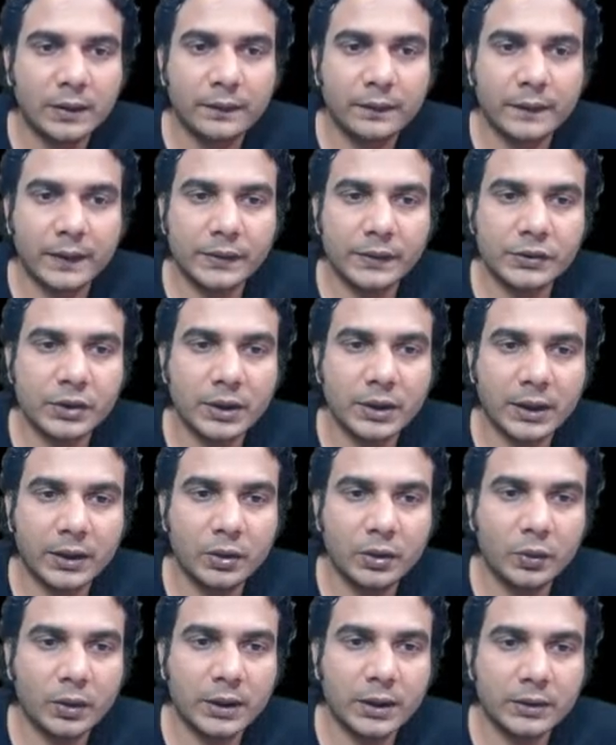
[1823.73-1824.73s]
function R
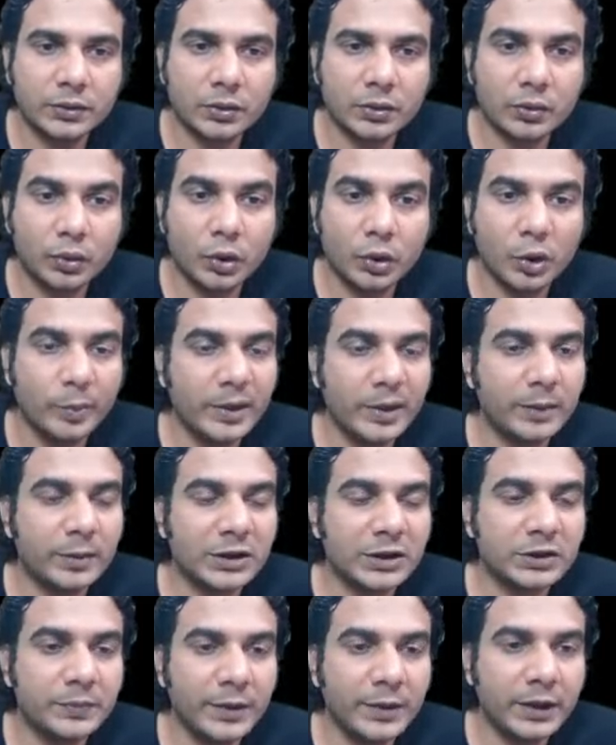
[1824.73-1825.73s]
to R. So codomain
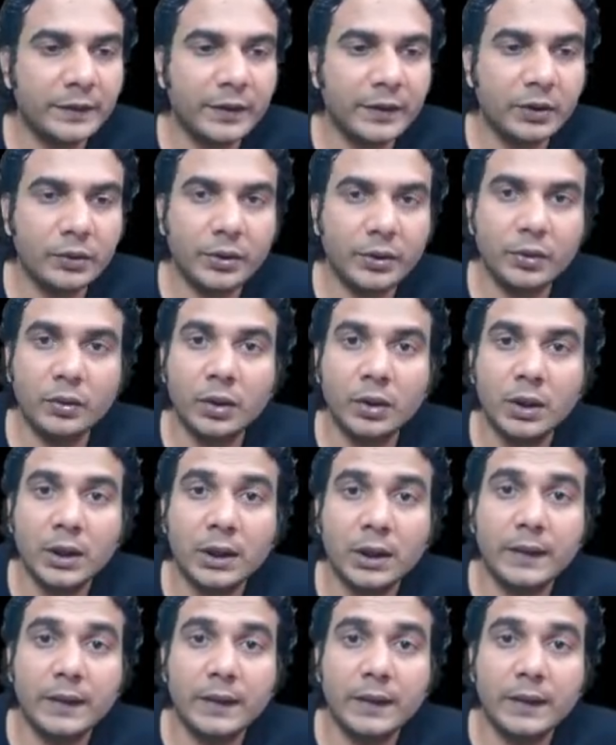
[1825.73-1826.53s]
must be given to you.